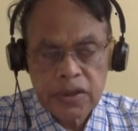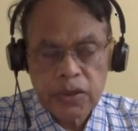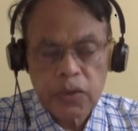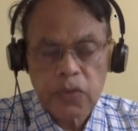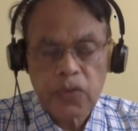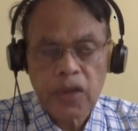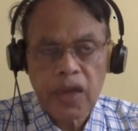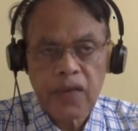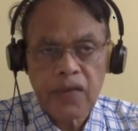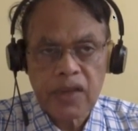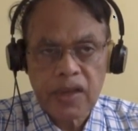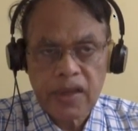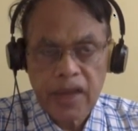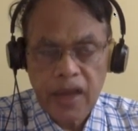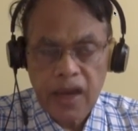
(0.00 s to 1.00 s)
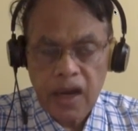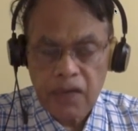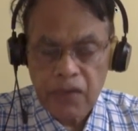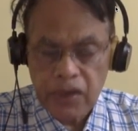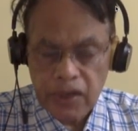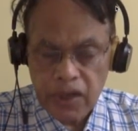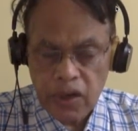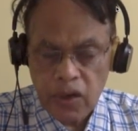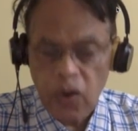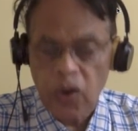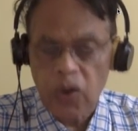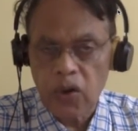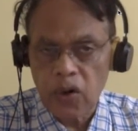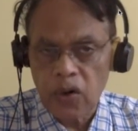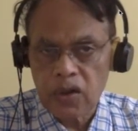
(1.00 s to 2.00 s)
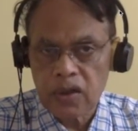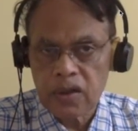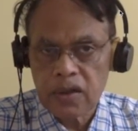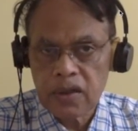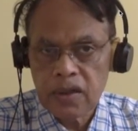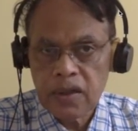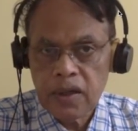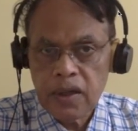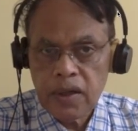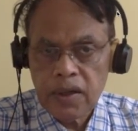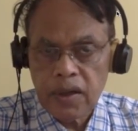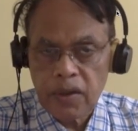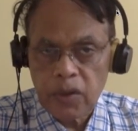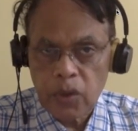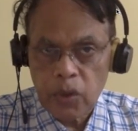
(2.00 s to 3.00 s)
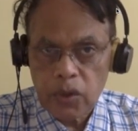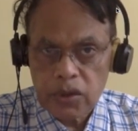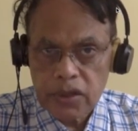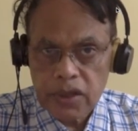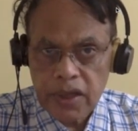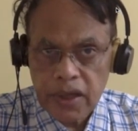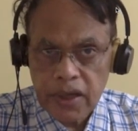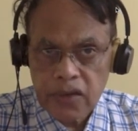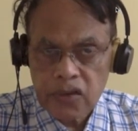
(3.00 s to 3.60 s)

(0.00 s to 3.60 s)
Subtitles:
to say whether they are affected or not. Now the question is,